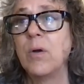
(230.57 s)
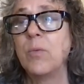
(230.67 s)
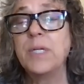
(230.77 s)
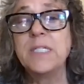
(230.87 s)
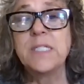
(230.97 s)

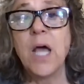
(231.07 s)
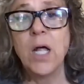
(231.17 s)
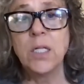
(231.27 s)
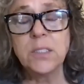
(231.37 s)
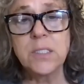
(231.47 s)

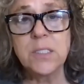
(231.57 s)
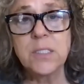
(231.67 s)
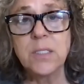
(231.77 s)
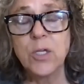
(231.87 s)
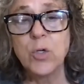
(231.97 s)

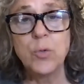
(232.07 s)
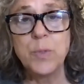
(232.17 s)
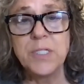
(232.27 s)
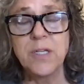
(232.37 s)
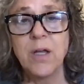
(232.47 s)
results, the good
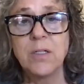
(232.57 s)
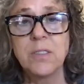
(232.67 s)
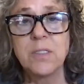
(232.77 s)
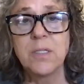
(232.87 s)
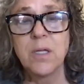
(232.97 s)

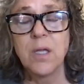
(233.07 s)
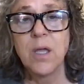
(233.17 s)
results